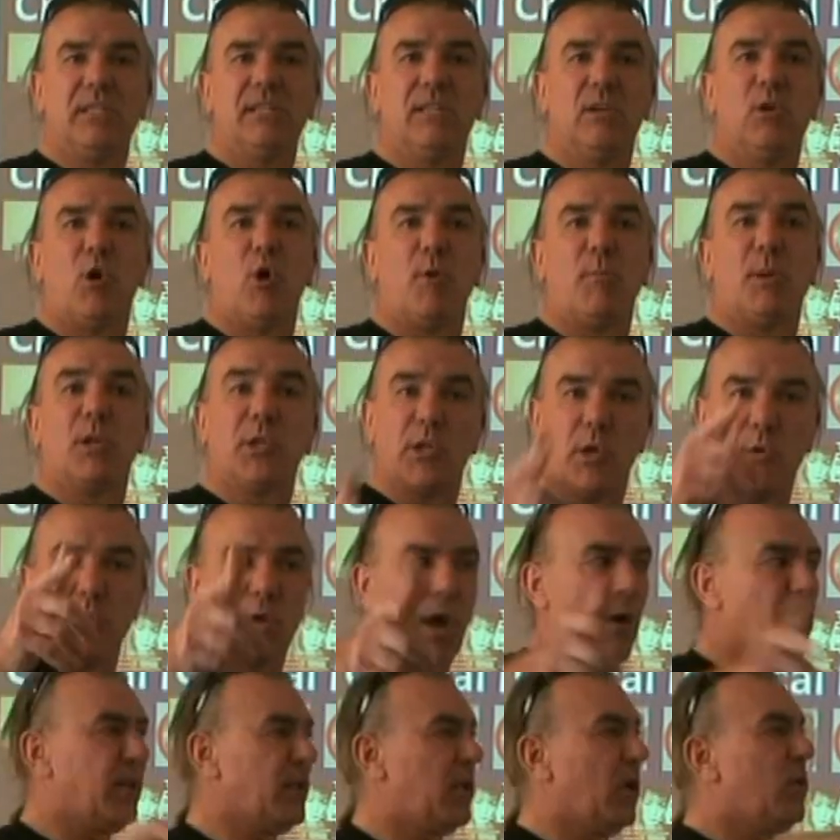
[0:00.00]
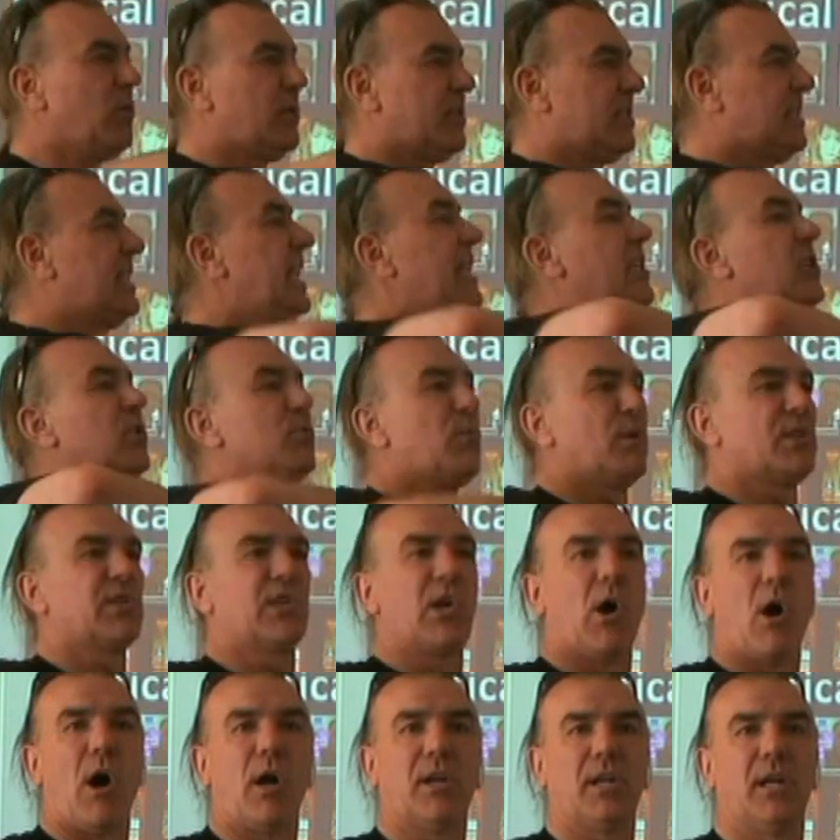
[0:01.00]
normal, you go and dig
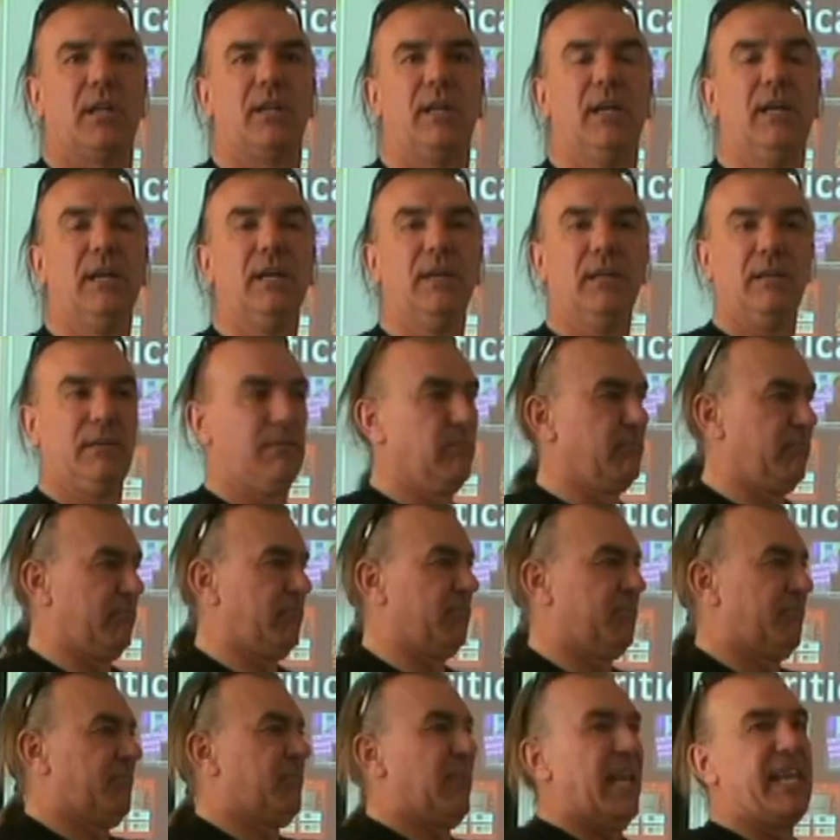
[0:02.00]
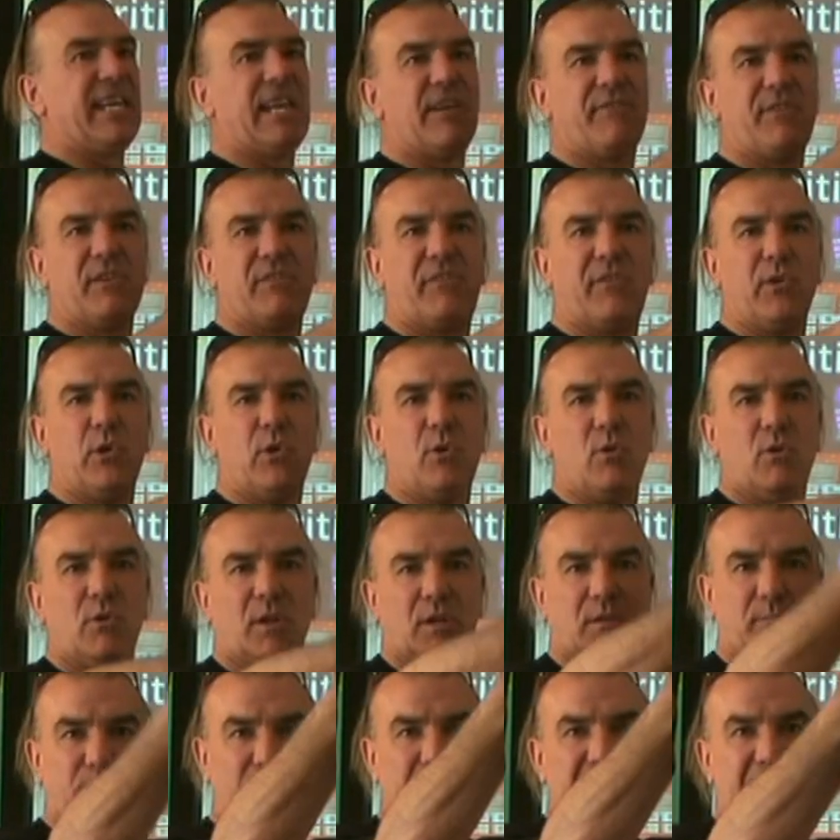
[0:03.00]
someone's garden, they give you
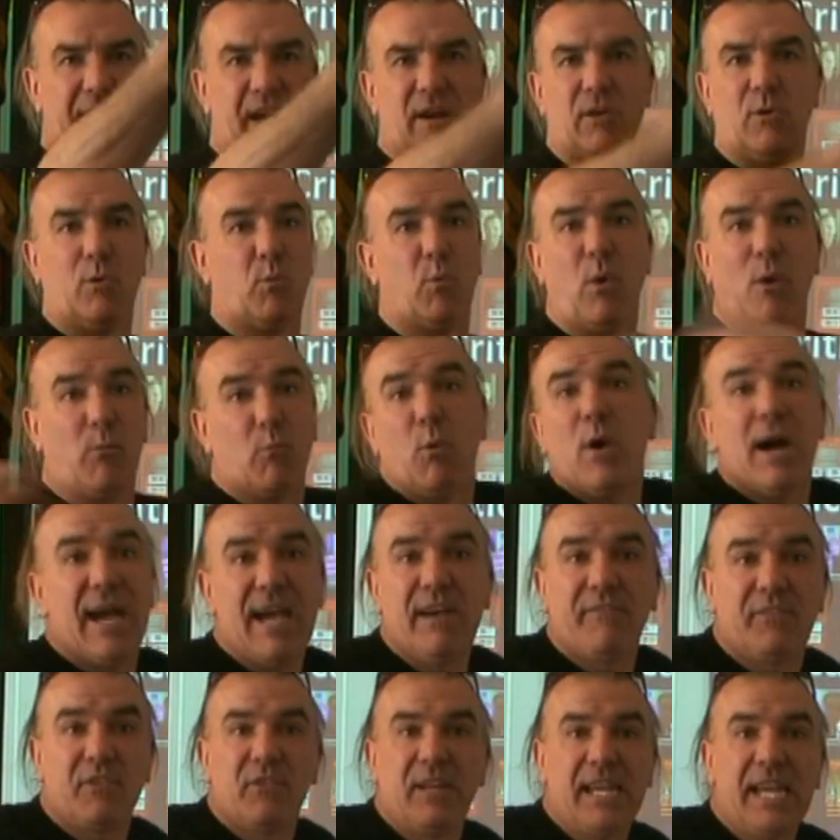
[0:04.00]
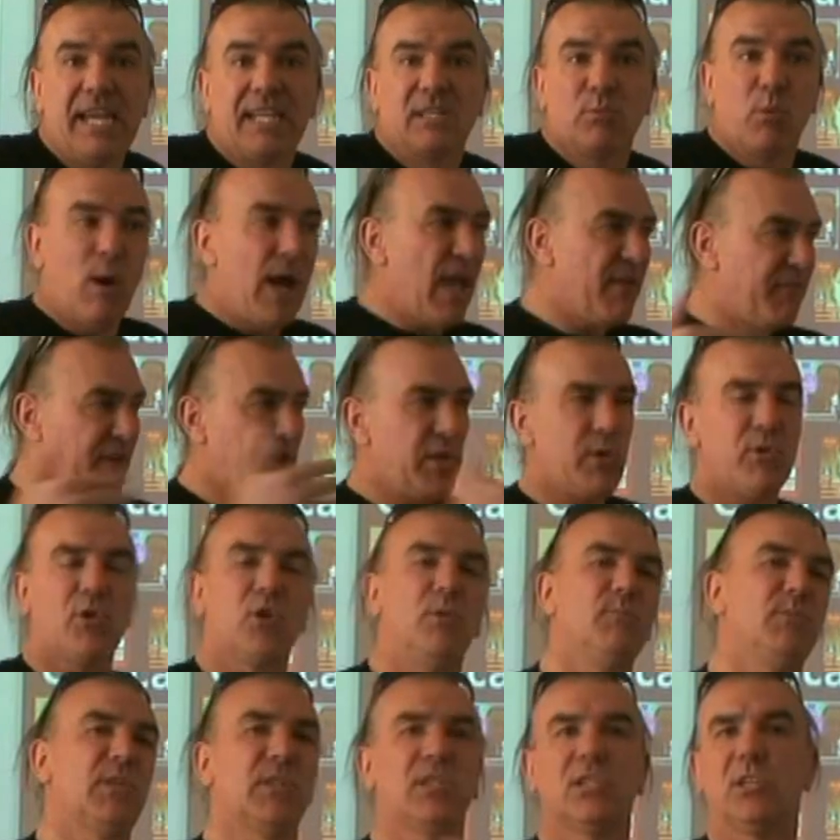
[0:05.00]
food, a beer, or whatever it is, whatever you
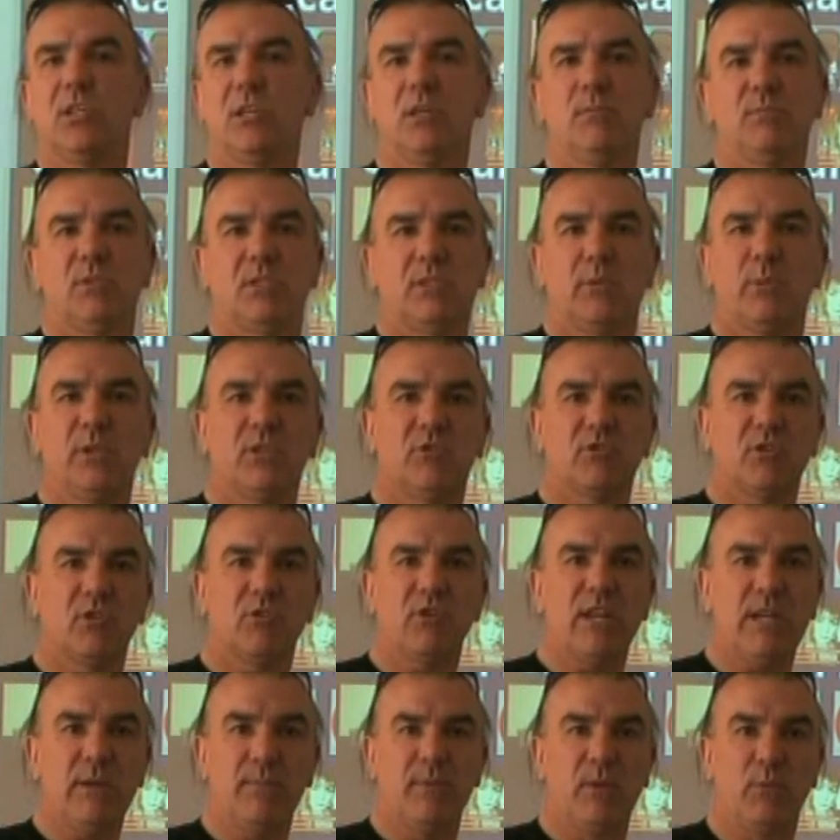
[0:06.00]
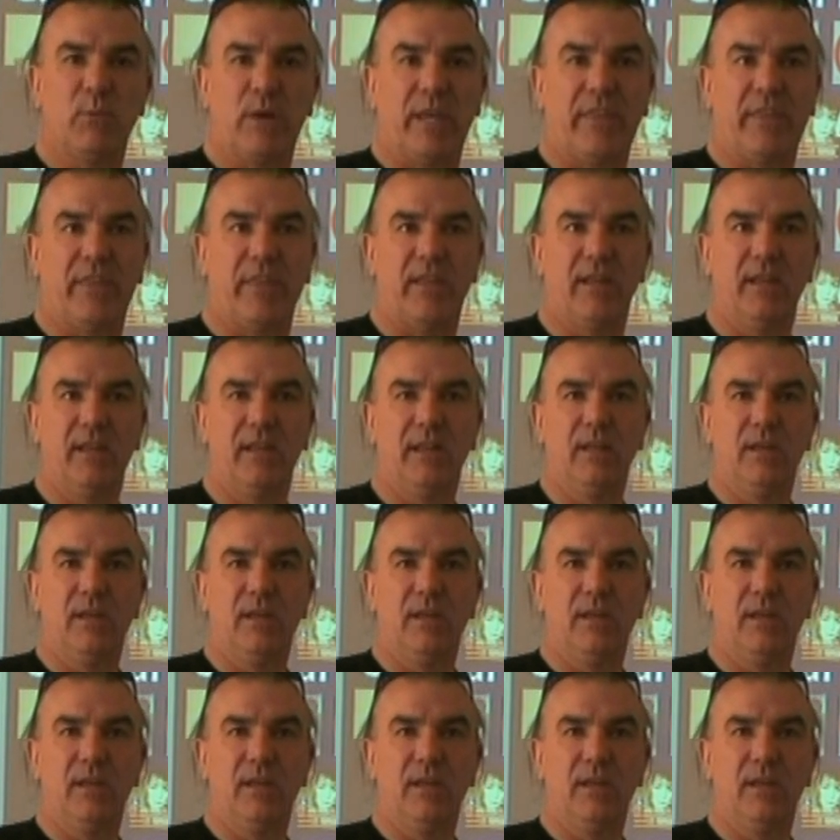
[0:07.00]
come to agreement with.